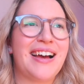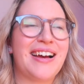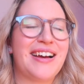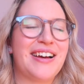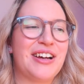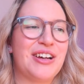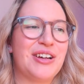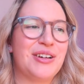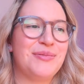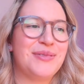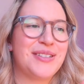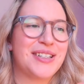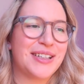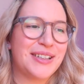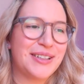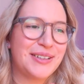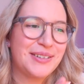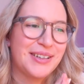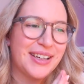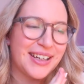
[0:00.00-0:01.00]
um, to
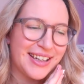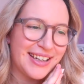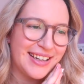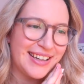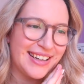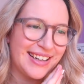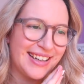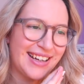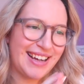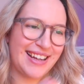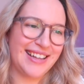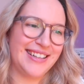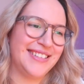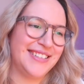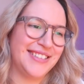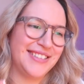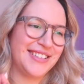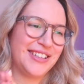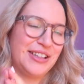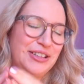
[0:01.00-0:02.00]
Luca
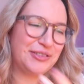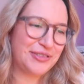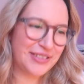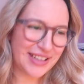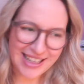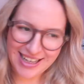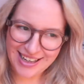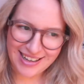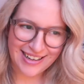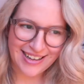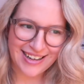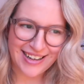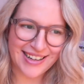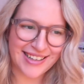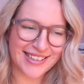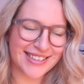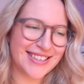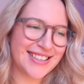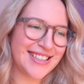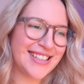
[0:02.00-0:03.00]
and lovely
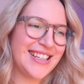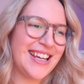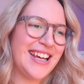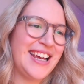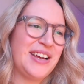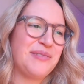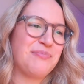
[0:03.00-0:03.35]
cards,